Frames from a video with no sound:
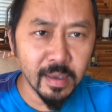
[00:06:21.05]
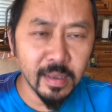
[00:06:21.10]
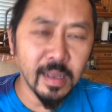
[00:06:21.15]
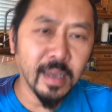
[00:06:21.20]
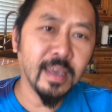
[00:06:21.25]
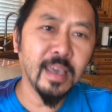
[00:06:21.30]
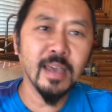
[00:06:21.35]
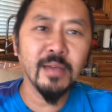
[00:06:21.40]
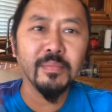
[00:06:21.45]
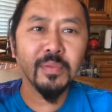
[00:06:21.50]
I
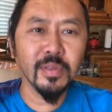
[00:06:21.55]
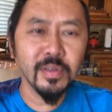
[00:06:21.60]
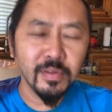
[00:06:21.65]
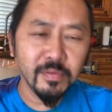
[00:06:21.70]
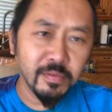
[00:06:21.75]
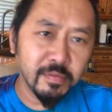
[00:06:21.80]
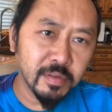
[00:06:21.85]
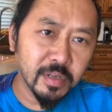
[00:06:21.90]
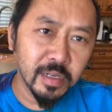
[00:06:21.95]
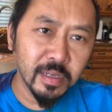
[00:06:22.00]
can't believe
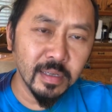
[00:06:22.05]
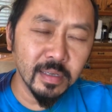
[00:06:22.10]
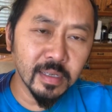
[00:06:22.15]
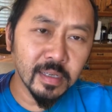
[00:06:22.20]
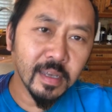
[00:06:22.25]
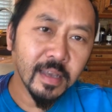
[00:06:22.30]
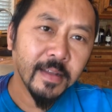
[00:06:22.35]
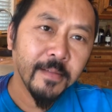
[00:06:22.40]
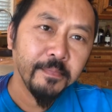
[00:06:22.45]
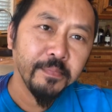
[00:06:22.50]
she's
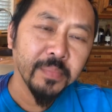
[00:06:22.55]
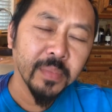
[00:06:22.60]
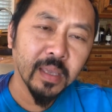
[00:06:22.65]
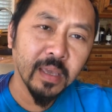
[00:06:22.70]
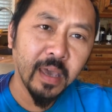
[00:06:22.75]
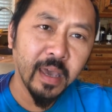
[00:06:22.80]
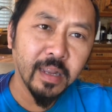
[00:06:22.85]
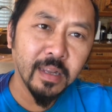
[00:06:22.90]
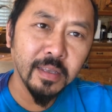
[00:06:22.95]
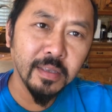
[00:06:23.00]

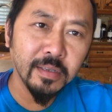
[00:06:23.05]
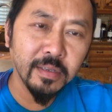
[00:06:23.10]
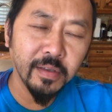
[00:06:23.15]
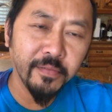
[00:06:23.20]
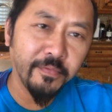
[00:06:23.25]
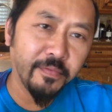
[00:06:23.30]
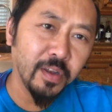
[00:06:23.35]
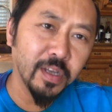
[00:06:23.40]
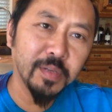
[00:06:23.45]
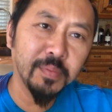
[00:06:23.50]
headed a
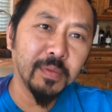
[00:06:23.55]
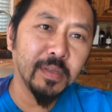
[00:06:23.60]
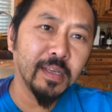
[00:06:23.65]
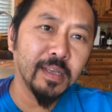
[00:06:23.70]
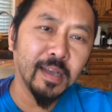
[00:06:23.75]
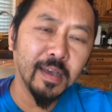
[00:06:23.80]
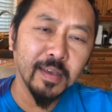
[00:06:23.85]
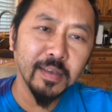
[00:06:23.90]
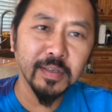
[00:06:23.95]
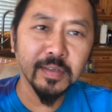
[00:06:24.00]
freshman in
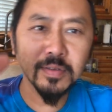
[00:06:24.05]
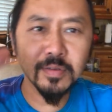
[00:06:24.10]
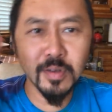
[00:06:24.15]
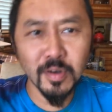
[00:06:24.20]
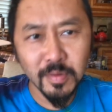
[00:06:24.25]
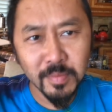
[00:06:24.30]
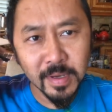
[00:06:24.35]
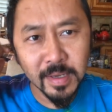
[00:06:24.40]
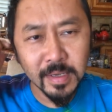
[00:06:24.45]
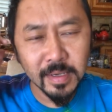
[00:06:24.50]
high school. Oh
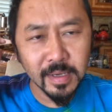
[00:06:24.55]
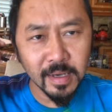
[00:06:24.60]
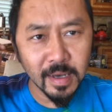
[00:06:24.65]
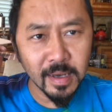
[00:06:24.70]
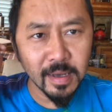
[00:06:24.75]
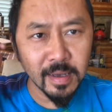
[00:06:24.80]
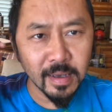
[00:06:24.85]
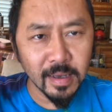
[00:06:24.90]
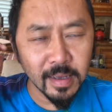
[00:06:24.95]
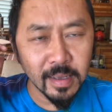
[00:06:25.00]
my
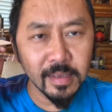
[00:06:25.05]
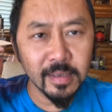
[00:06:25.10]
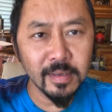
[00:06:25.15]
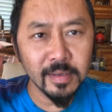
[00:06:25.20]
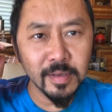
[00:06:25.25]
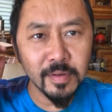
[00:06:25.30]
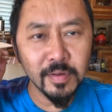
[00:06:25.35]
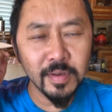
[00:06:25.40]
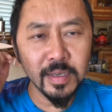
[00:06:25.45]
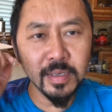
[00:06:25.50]
God, you
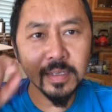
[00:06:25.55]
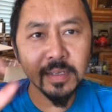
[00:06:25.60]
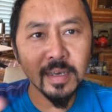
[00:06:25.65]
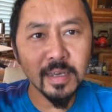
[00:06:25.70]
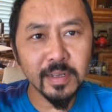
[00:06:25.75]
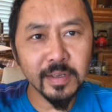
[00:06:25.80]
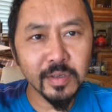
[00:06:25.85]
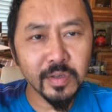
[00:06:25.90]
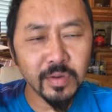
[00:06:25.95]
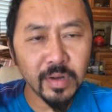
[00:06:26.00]
know, he's got
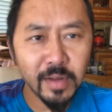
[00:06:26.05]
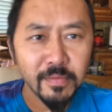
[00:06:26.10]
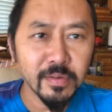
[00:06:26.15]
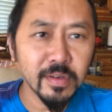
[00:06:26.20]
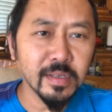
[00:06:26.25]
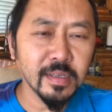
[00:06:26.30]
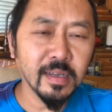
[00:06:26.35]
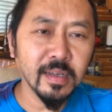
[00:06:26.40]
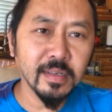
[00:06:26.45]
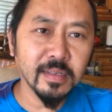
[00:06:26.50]
his driver's
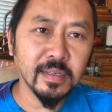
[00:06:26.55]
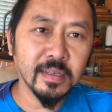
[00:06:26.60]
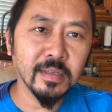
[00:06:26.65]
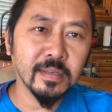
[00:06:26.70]
license.